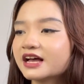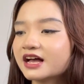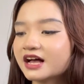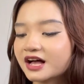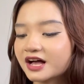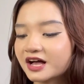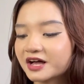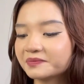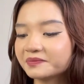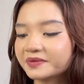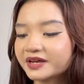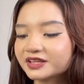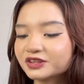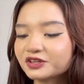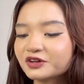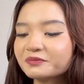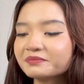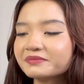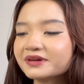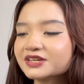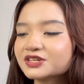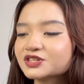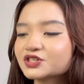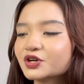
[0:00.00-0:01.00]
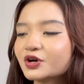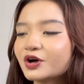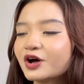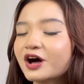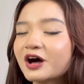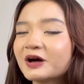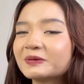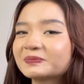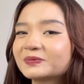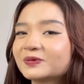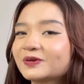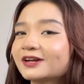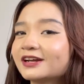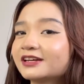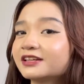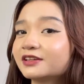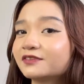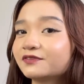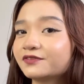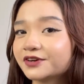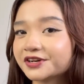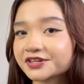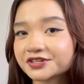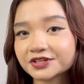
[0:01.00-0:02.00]
Ito medyo
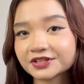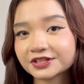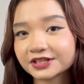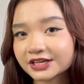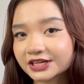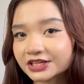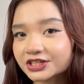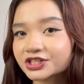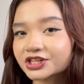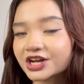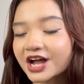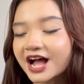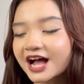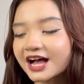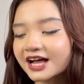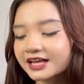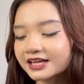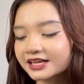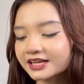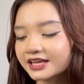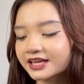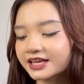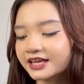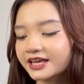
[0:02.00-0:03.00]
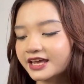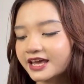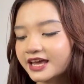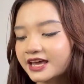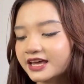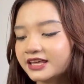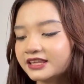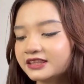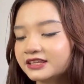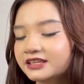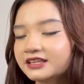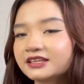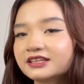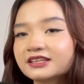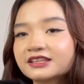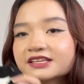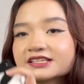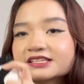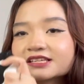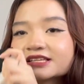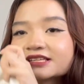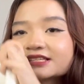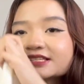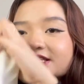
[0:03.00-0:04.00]
upgraded version lang siya. And
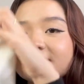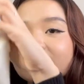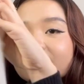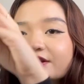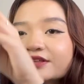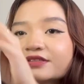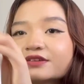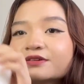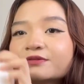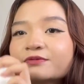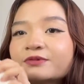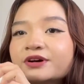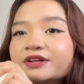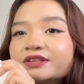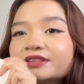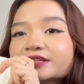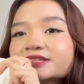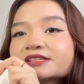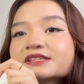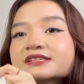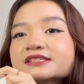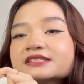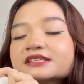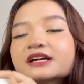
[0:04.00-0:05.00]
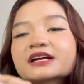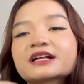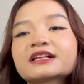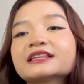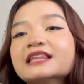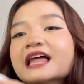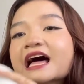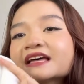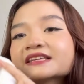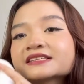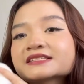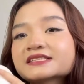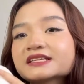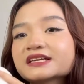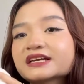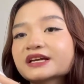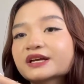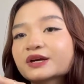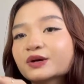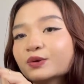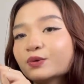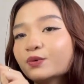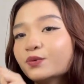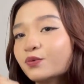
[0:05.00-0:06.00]
this is the other one. This is the classic
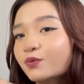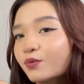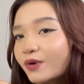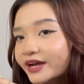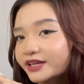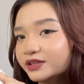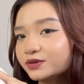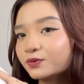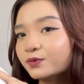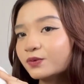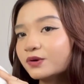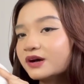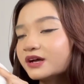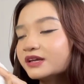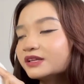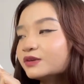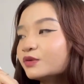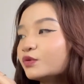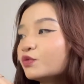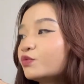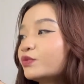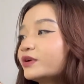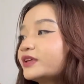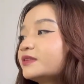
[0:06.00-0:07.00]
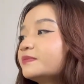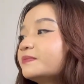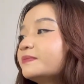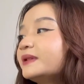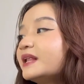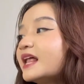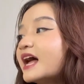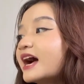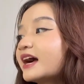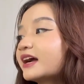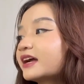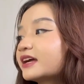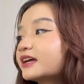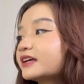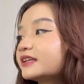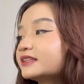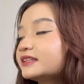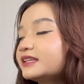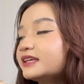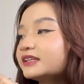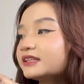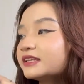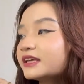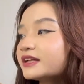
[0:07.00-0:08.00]
white one with black
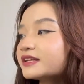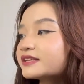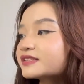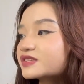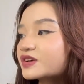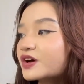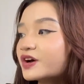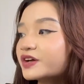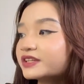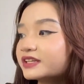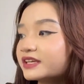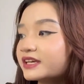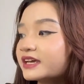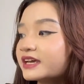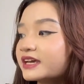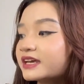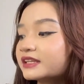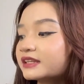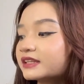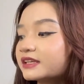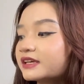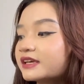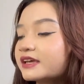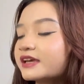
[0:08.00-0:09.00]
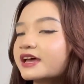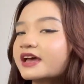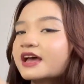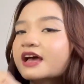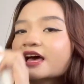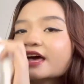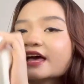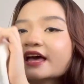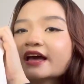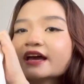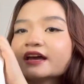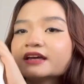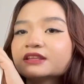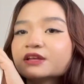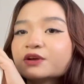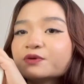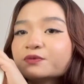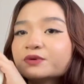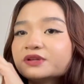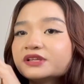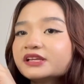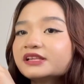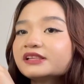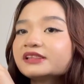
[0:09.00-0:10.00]
details on it. And I
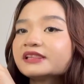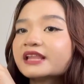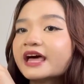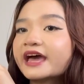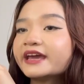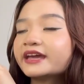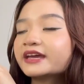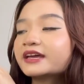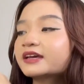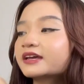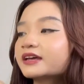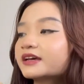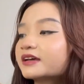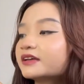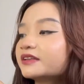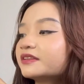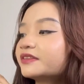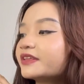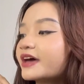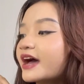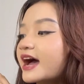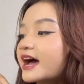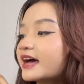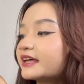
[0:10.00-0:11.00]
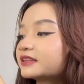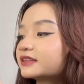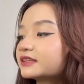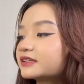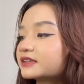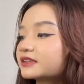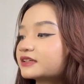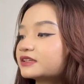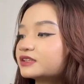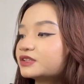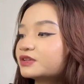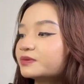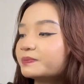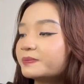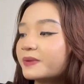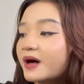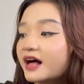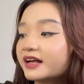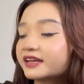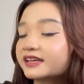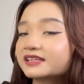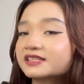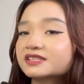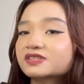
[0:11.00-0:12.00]
really like that the
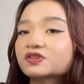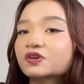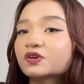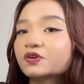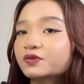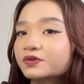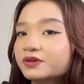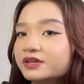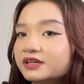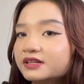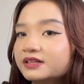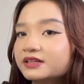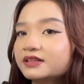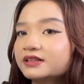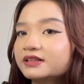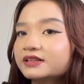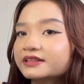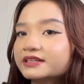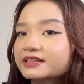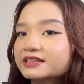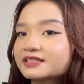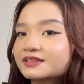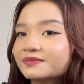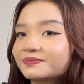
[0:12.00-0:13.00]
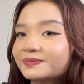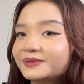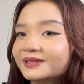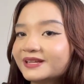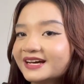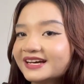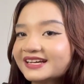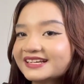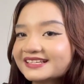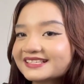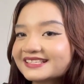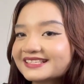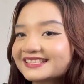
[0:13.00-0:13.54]
pockets are real. That's a plus.